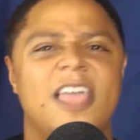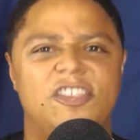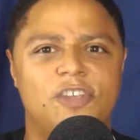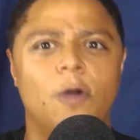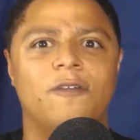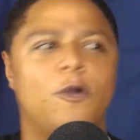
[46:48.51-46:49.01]
they
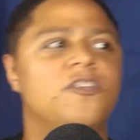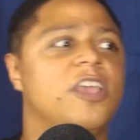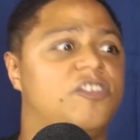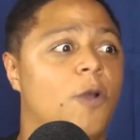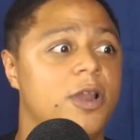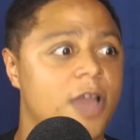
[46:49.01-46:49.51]
show
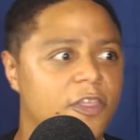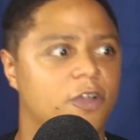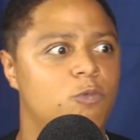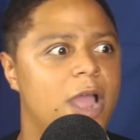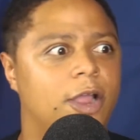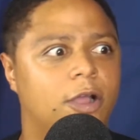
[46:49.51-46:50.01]
another
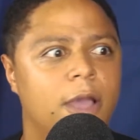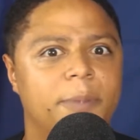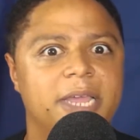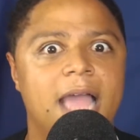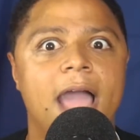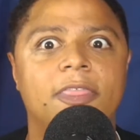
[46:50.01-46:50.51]
record
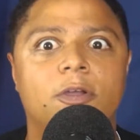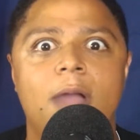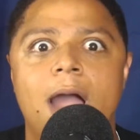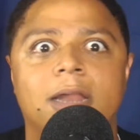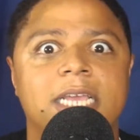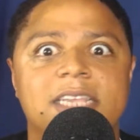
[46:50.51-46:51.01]
company guy in the
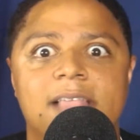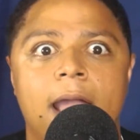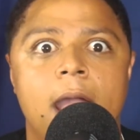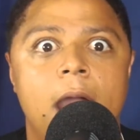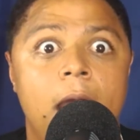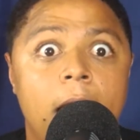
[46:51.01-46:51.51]
crowd and he's
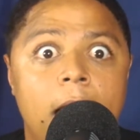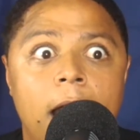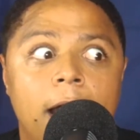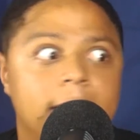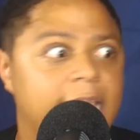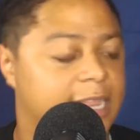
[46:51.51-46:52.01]

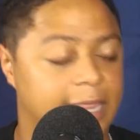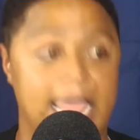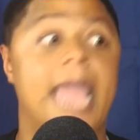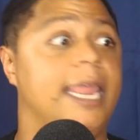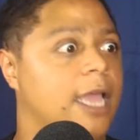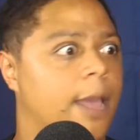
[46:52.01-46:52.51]
like
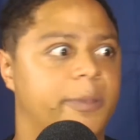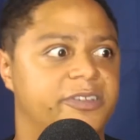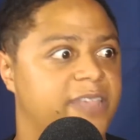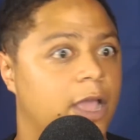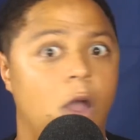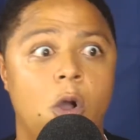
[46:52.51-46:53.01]
lighting up and
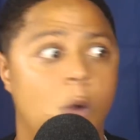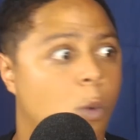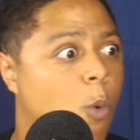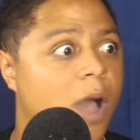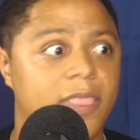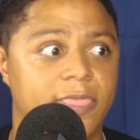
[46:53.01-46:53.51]
just oh,
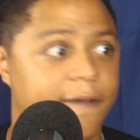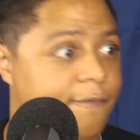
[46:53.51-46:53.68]
what the